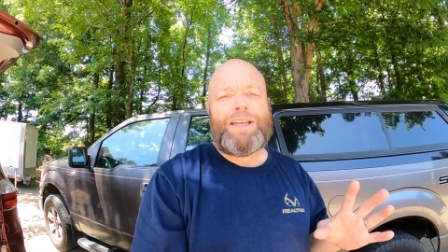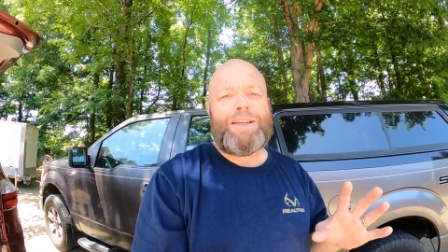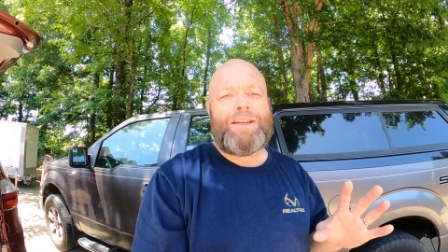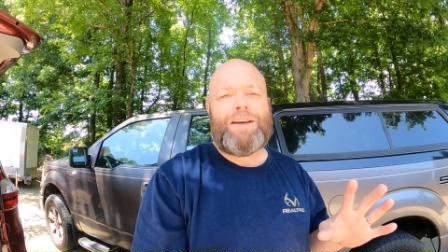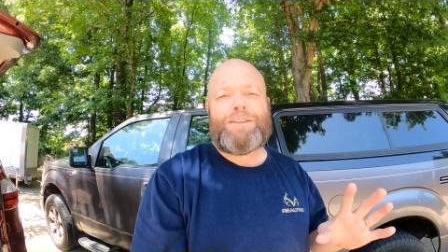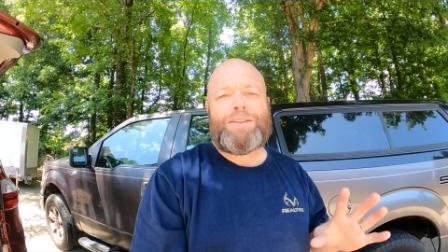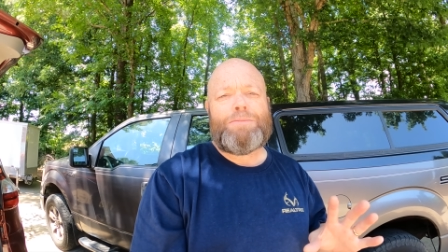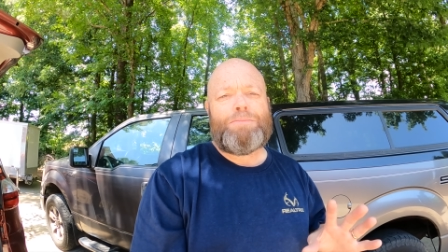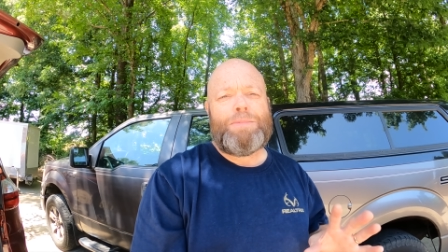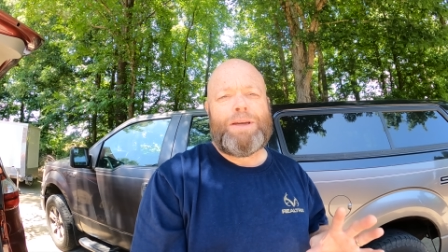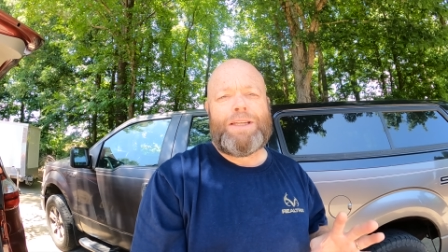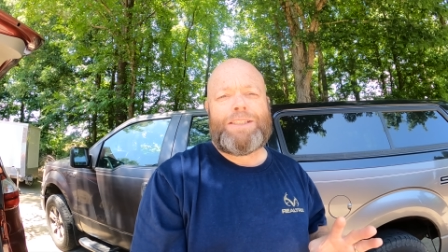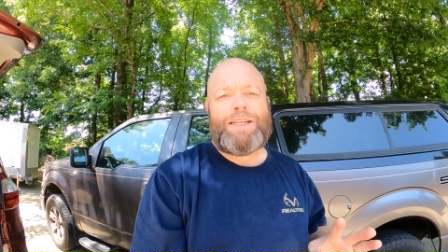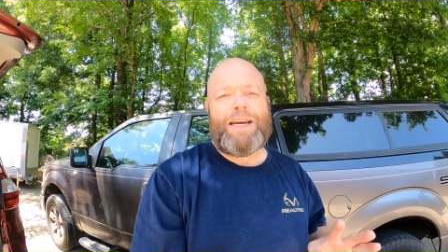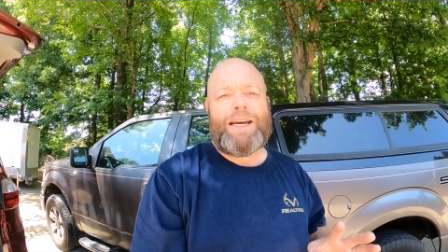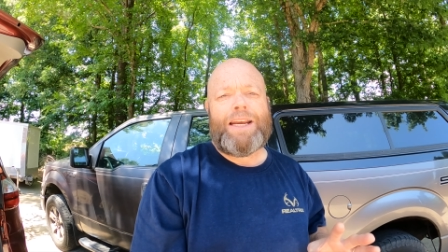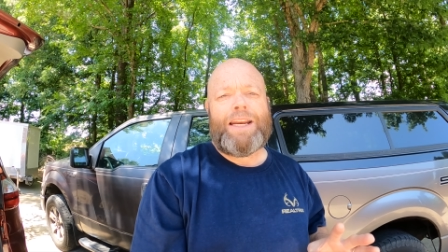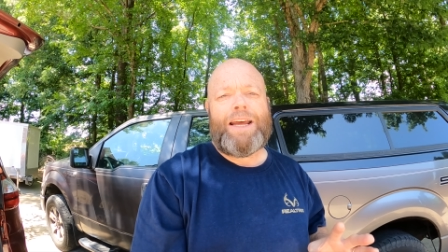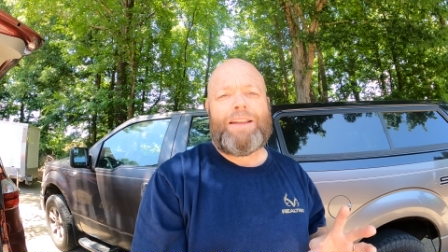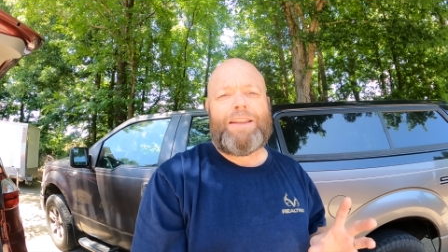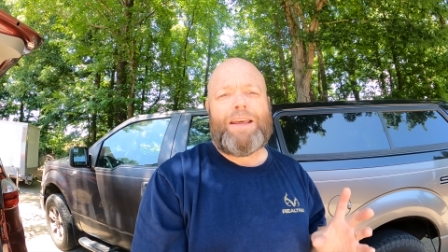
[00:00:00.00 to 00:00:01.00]
That doesn't mean
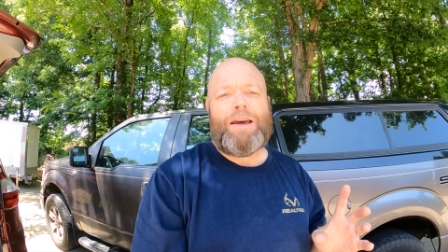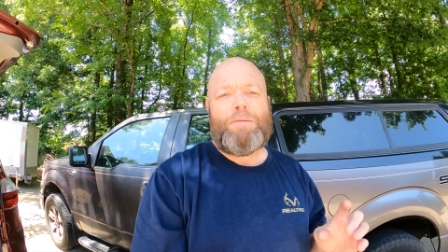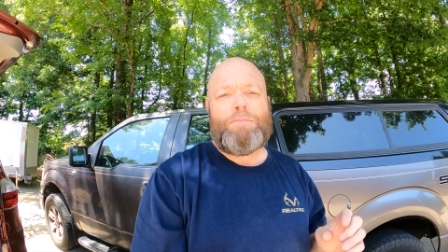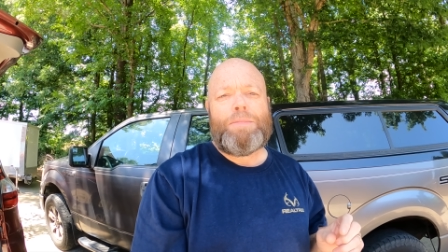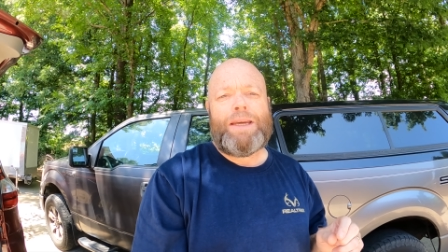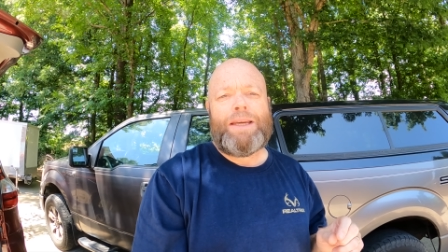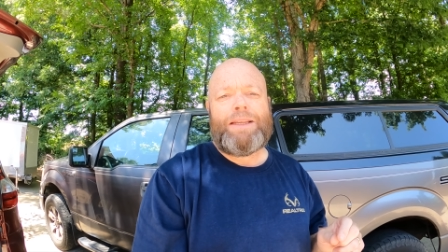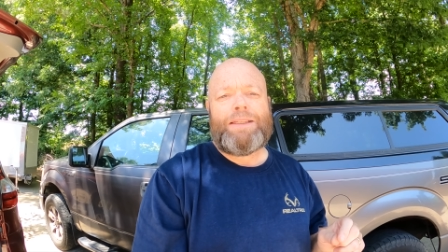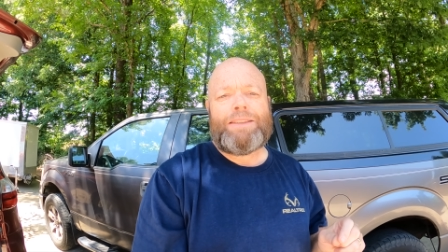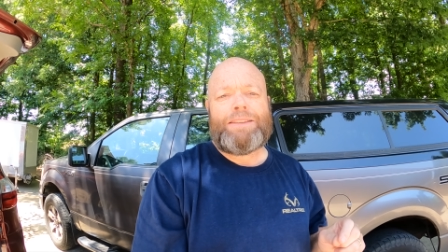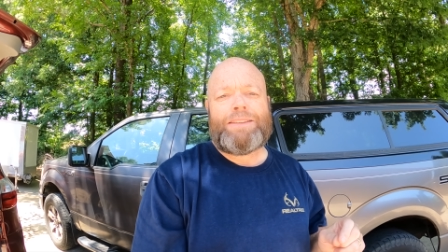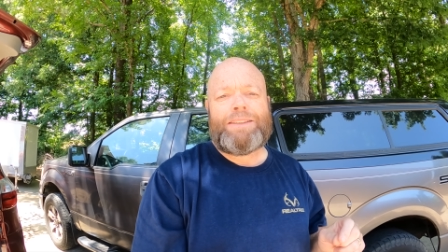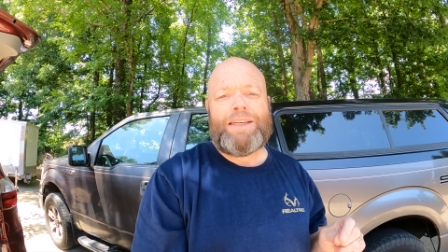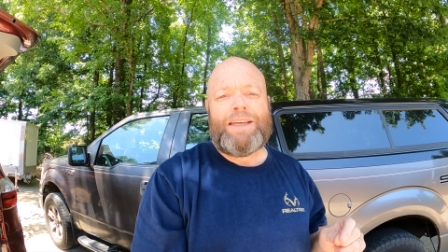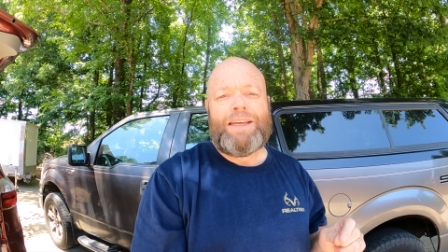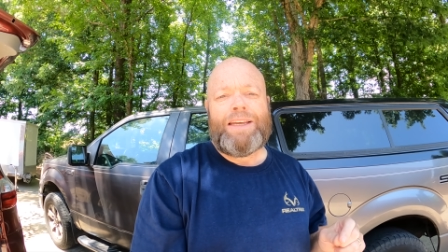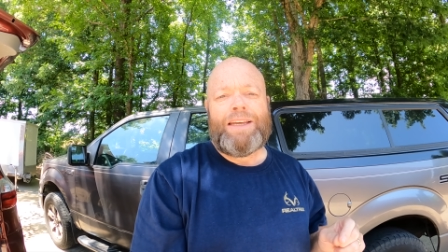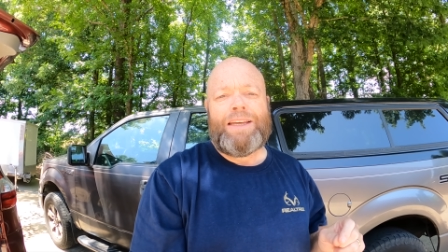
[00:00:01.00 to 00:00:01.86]
check it out. That means